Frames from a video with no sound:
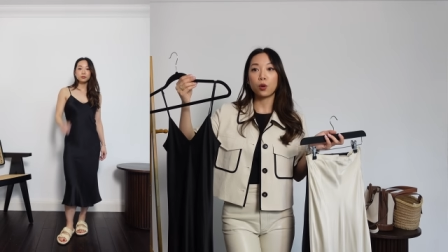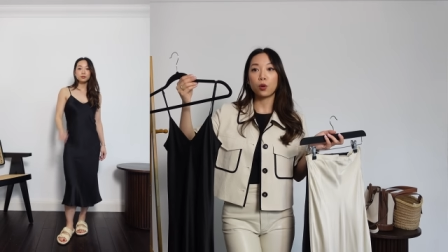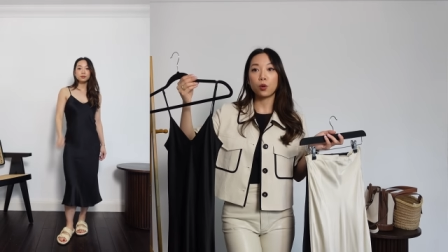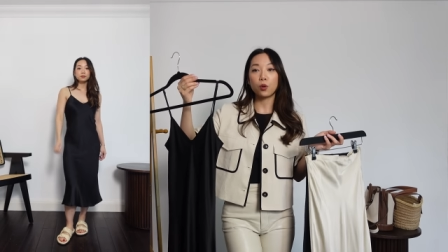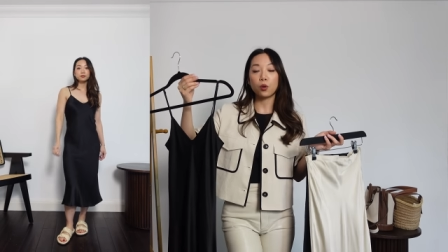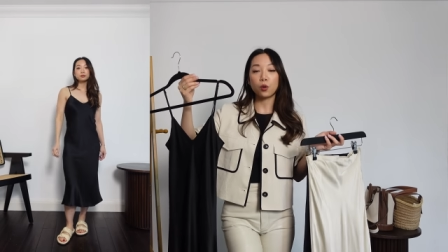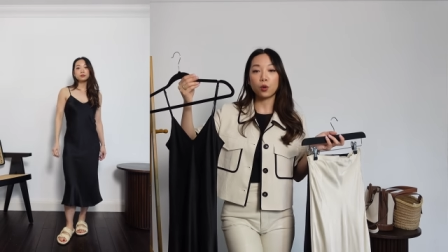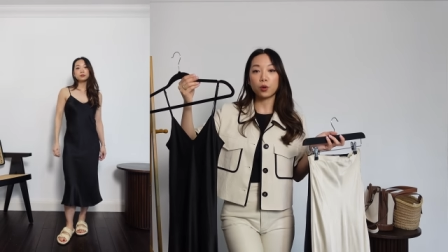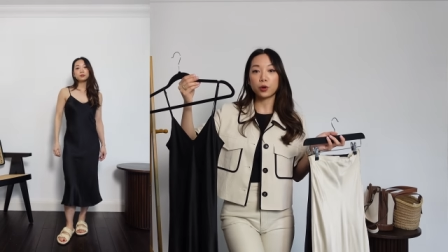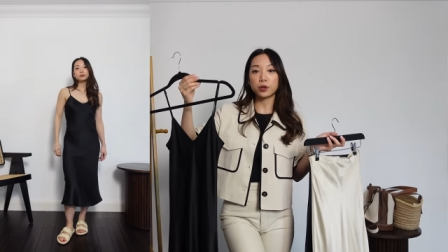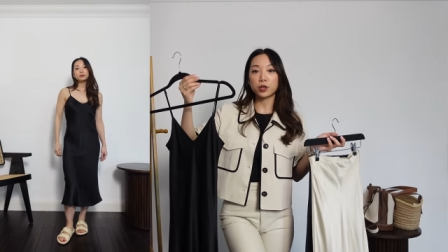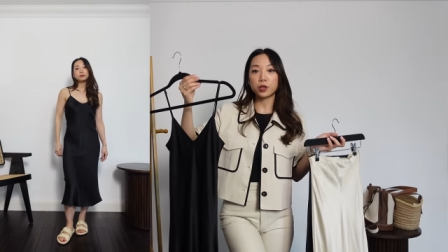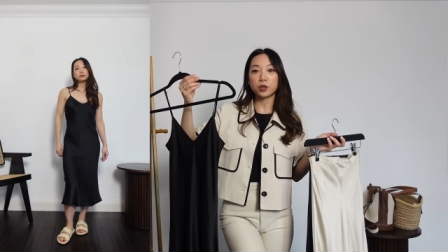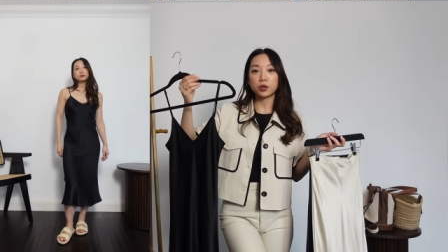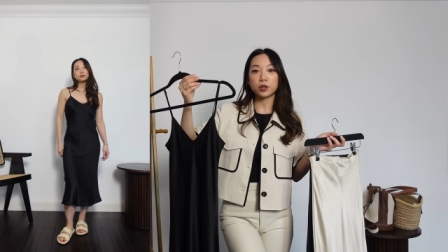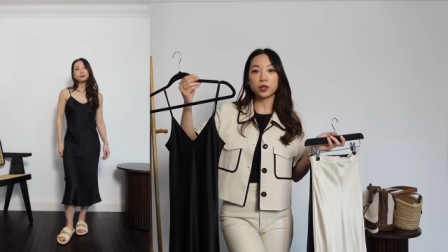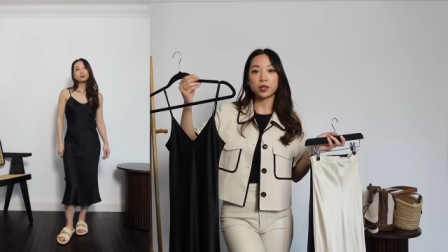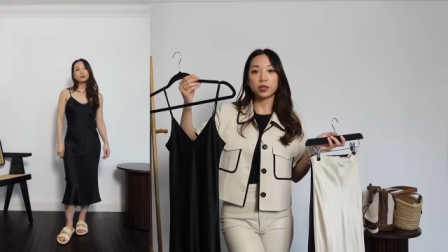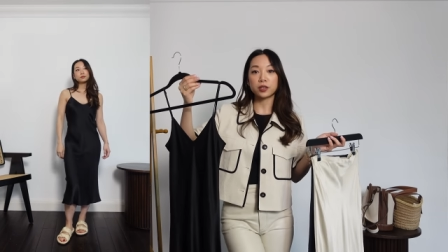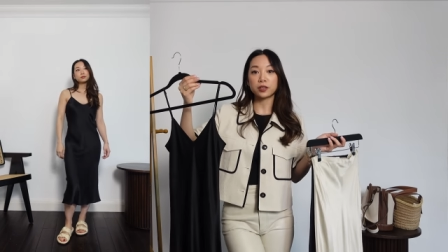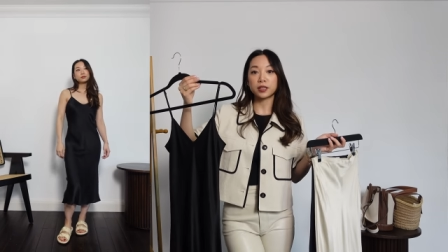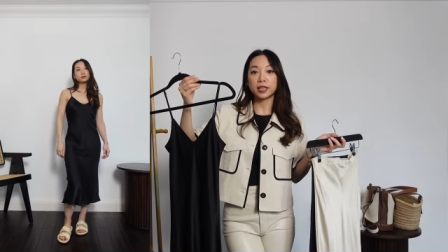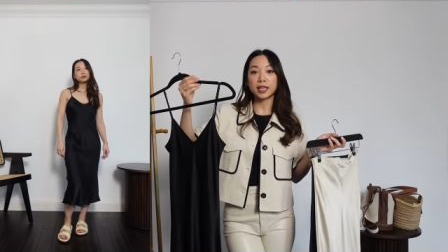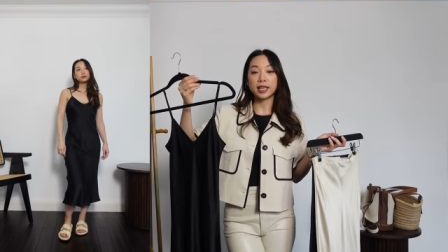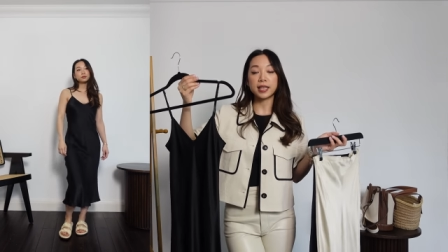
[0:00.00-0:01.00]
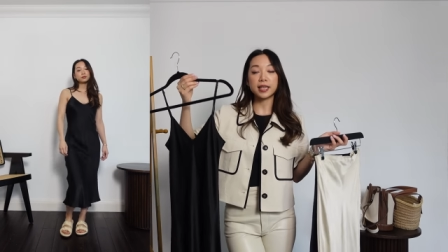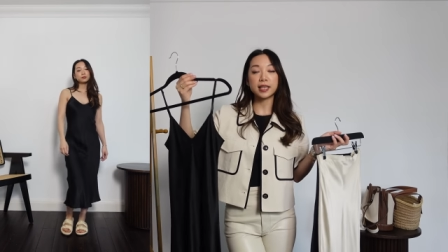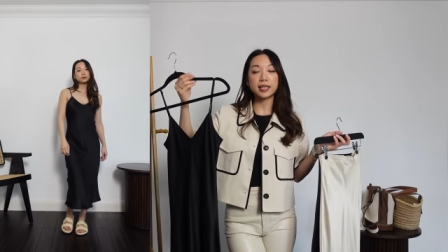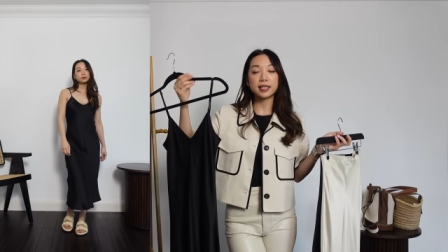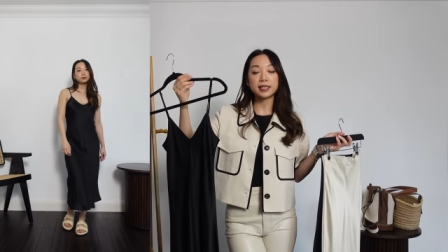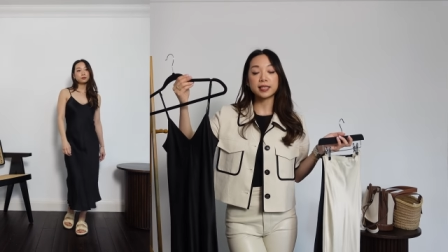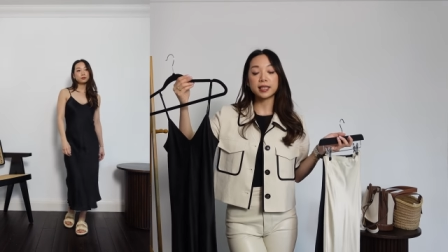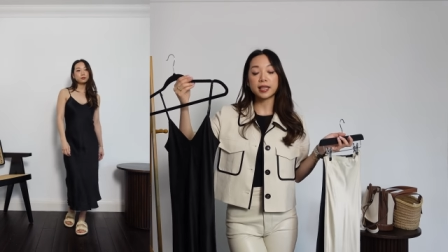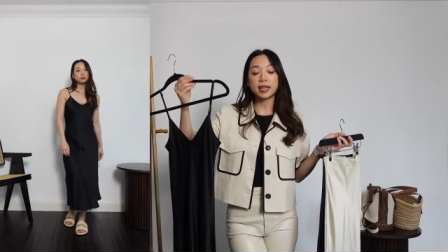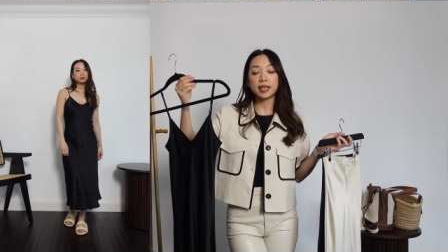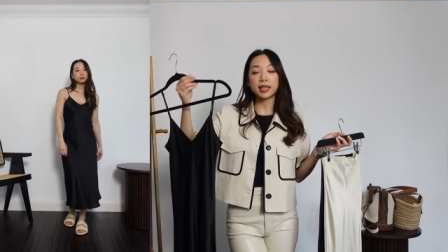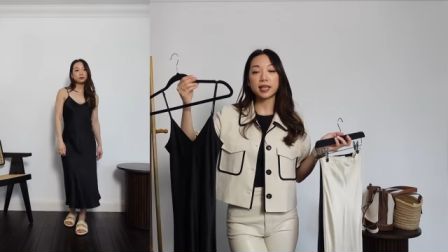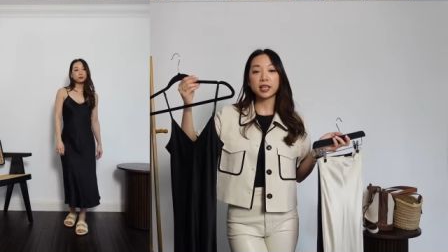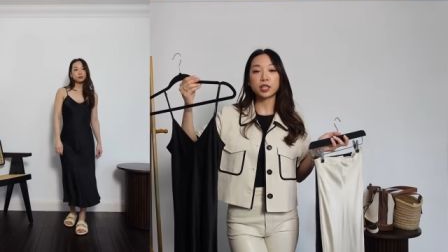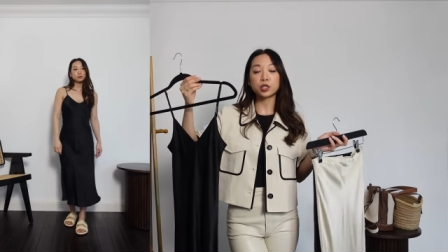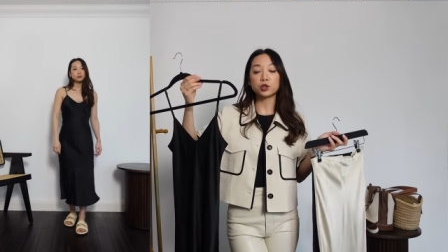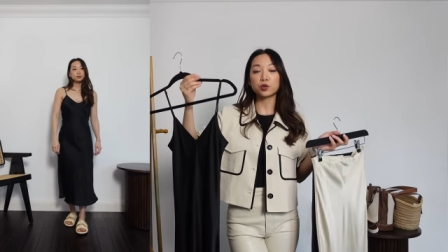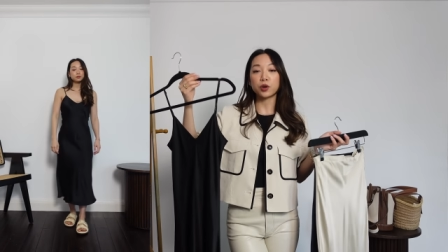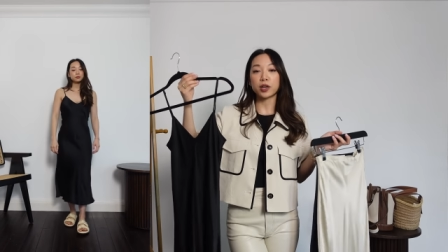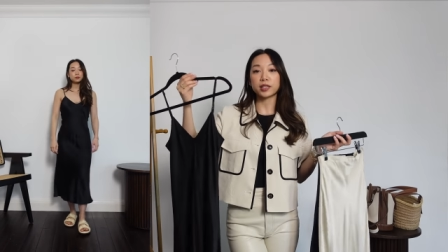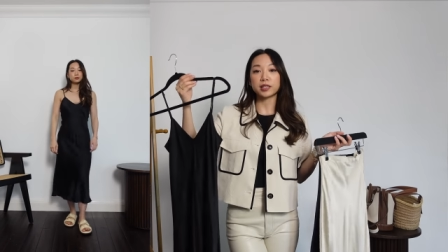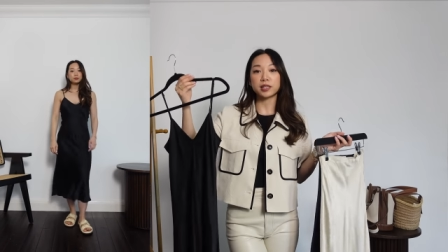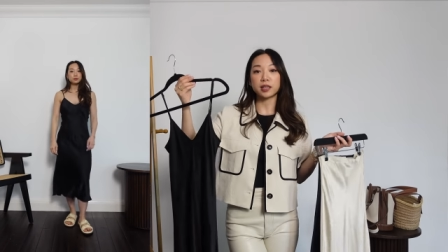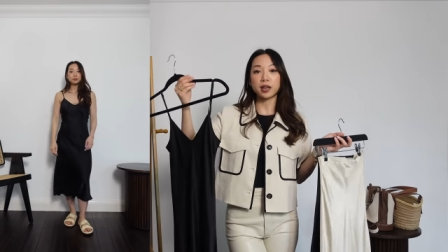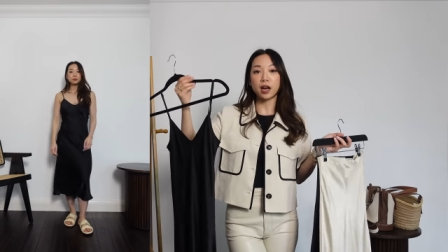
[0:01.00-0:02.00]
or you can easily
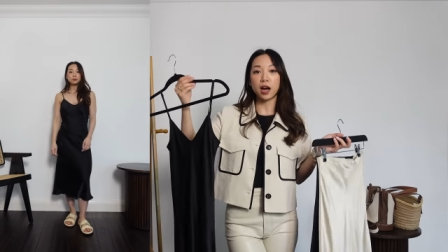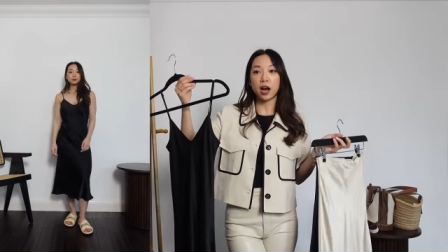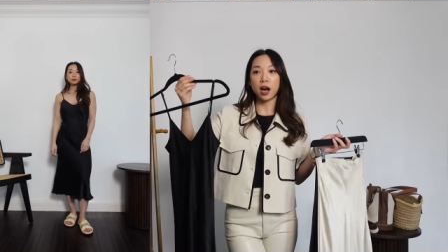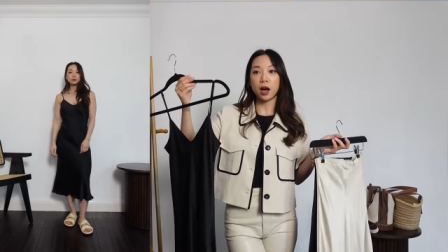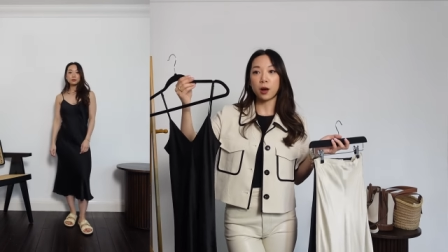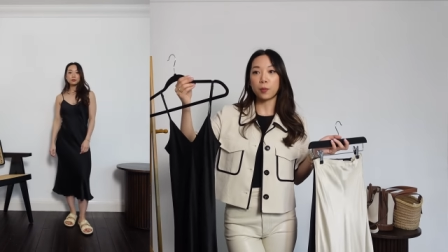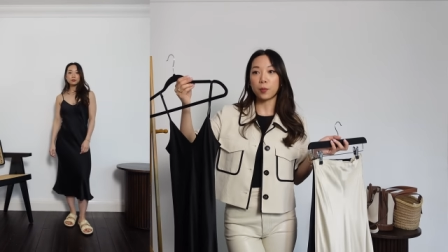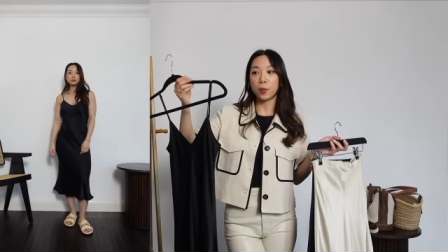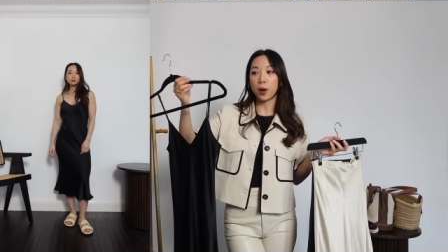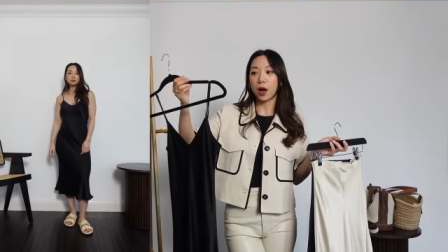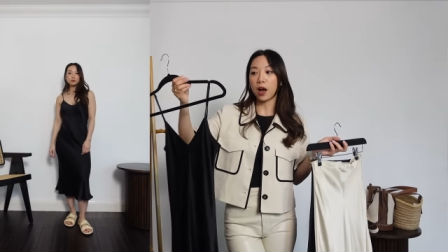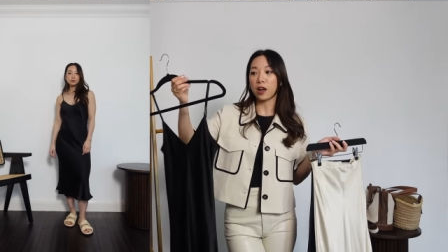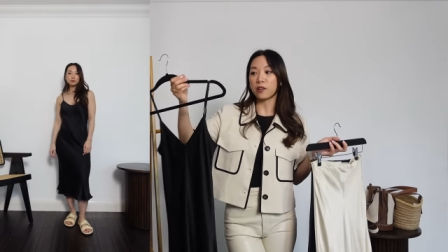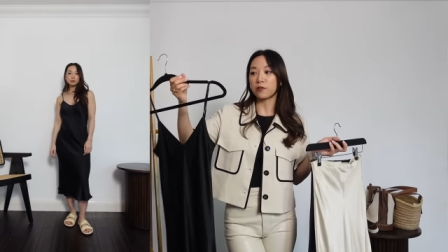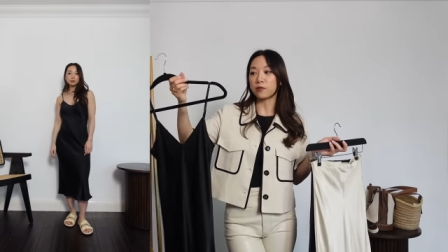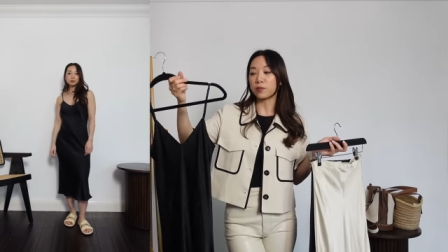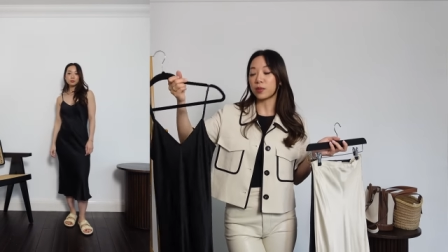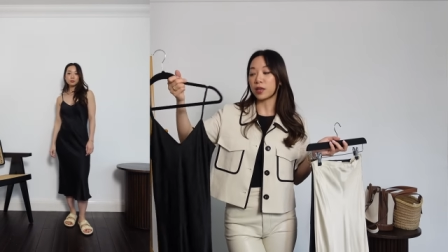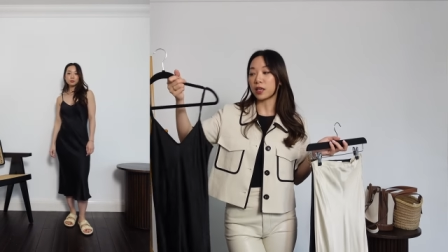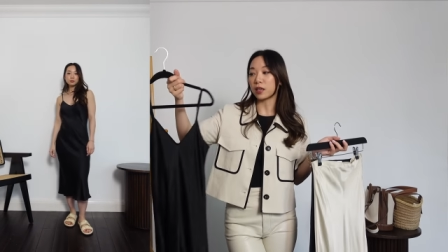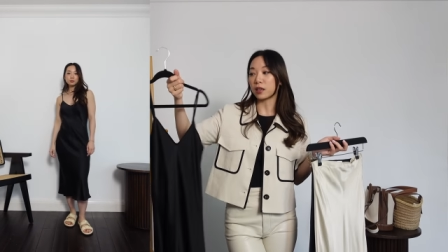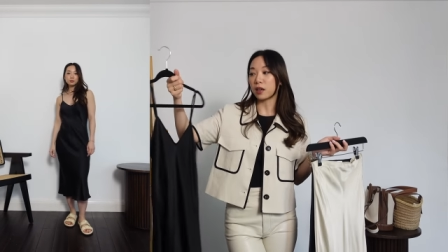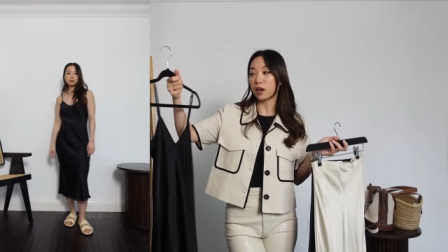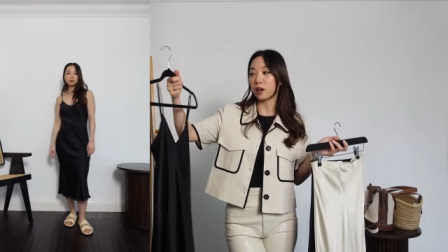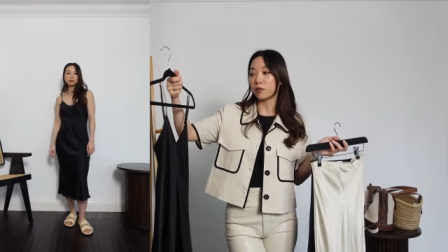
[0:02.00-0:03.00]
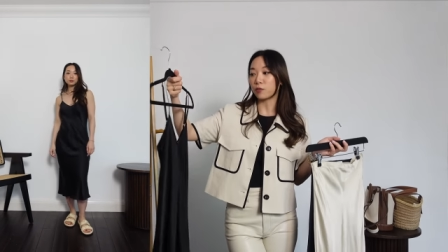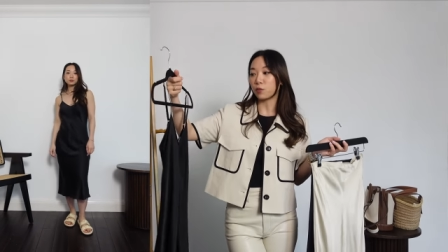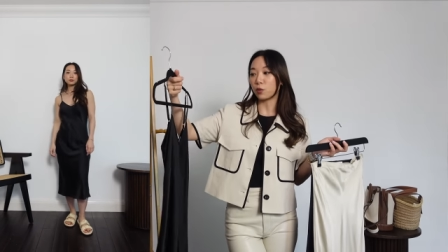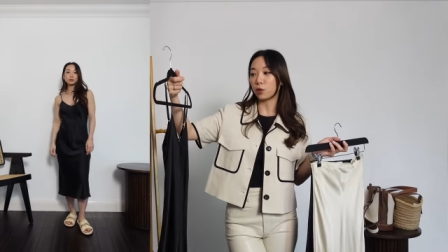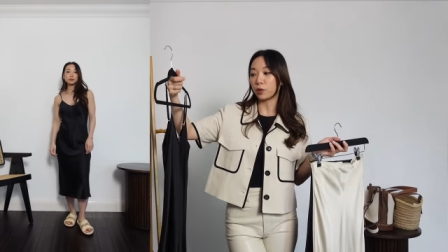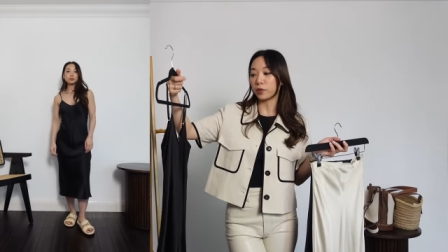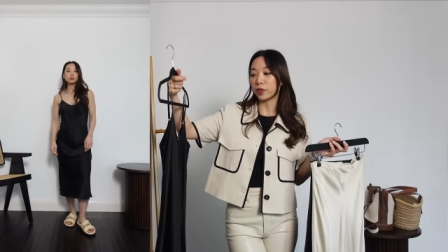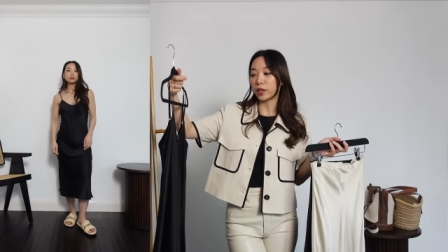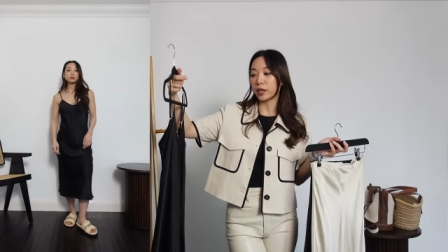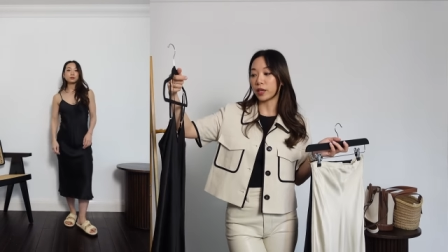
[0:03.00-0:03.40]
dress it up. I mean, I've worn